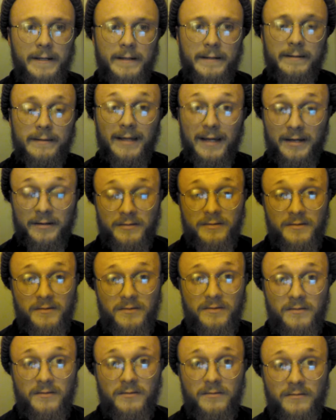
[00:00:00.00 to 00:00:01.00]

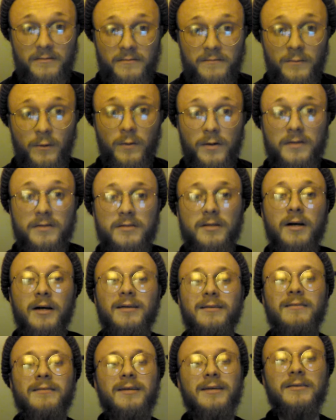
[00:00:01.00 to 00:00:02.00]
lens focused
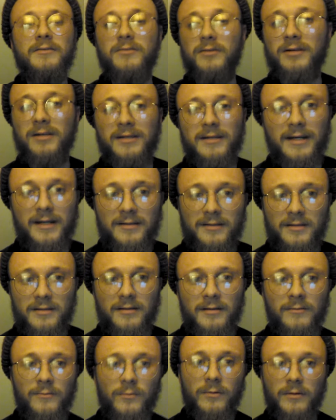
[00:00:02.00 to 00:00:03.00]
on interconnected
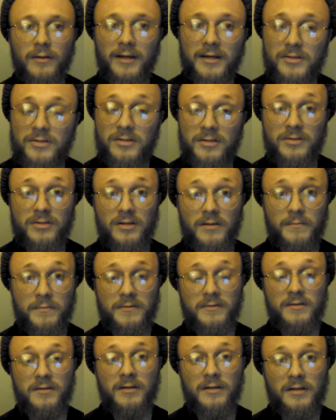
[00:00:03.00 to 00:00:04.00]

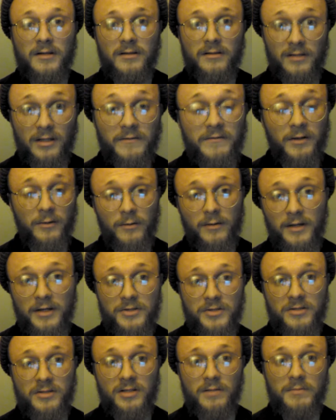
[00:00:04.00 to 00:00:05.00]
relationships, living
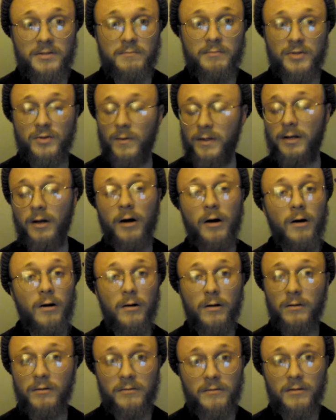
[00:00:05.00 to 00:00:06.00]
relationships between
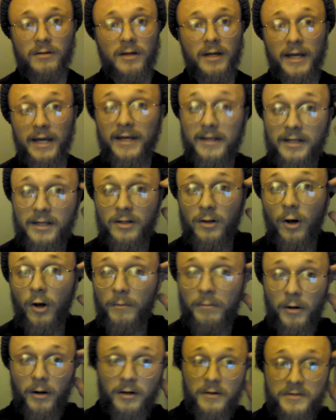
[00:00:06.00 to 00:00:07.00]
any and all
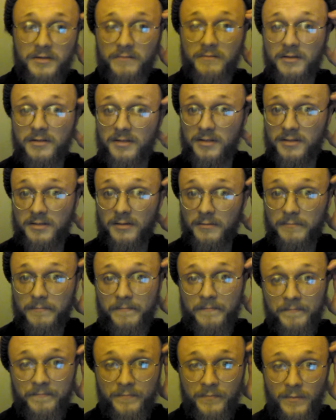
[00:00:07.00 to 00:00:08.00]
parts of a system,
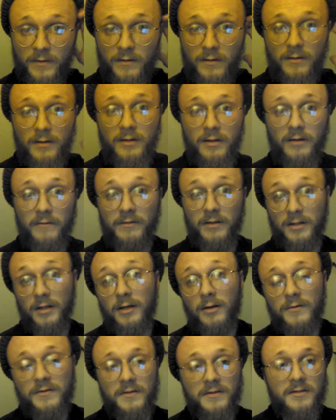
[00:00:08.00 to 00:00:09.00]
of an
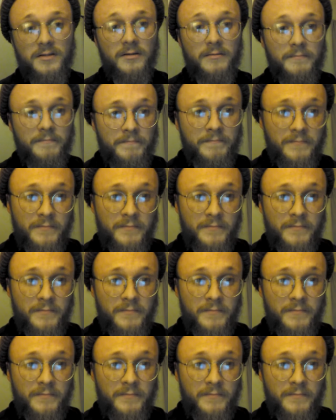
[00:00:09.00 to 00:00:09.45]
ecosystem.